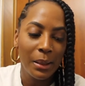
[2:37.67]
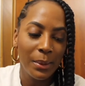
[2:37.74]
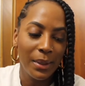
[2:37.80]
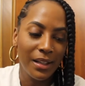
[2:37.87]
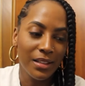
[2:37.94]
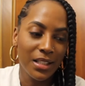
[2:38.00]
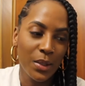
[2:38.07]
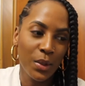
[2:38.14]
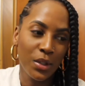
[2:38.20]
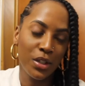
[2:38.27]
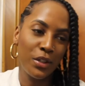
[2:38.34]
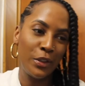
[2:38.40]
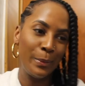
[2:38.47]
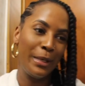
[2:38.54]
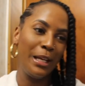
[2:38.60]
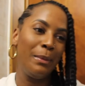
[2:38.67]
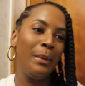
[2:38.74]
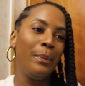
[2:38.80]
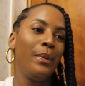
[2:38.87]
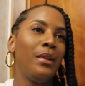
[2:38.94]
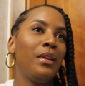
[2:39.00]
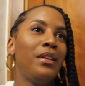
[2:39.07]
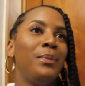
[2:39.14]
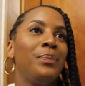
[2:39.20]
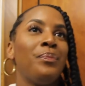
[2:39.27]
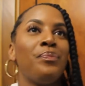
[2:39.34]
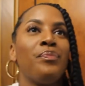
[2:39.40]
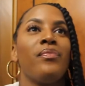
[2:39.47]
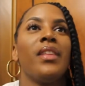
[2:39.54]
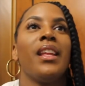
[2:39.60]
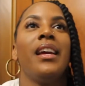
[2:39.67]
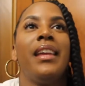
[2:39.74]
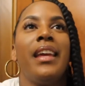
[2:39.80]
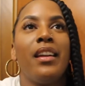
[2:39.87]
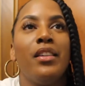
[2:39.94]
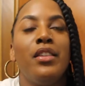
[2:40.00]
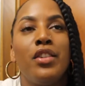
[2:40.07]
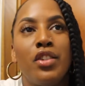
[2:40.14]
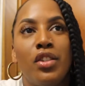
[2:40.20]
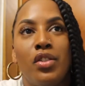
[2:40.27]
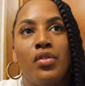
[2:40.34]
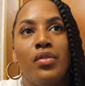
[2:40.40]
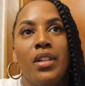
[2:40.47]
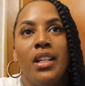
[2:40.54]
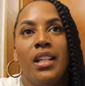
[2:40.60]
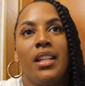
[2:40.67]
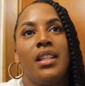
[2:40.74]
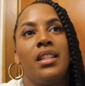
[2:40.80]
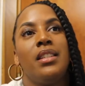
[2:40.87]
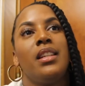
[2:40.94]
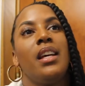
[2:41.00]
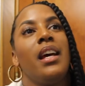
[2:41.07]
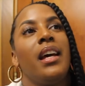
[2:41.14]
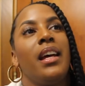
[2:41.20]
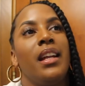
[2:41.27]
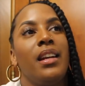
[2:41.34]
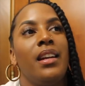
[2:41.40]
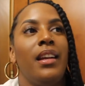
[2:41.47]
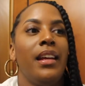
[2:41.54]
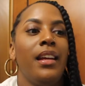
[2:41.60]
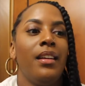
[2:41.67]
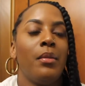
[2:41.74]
because there was just so many people again on the streets and